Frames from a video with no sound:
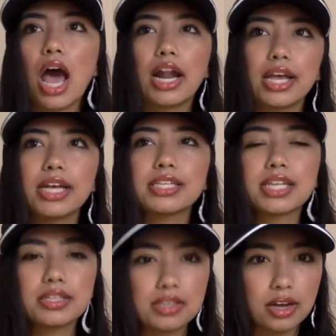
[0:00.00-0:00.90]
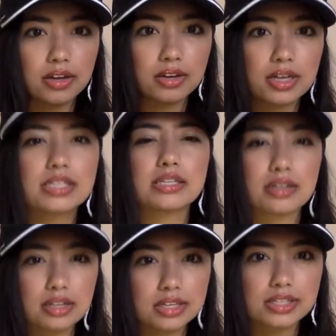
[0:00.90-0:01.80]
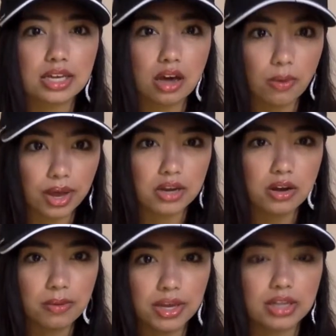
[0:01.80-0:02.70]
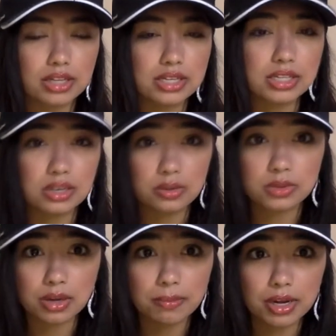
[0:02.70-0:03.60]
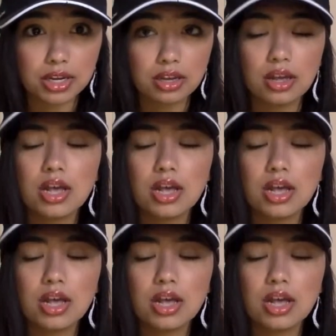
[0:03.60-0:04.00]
And I guess that's good, because then at least they go in knowing at least they know somebody.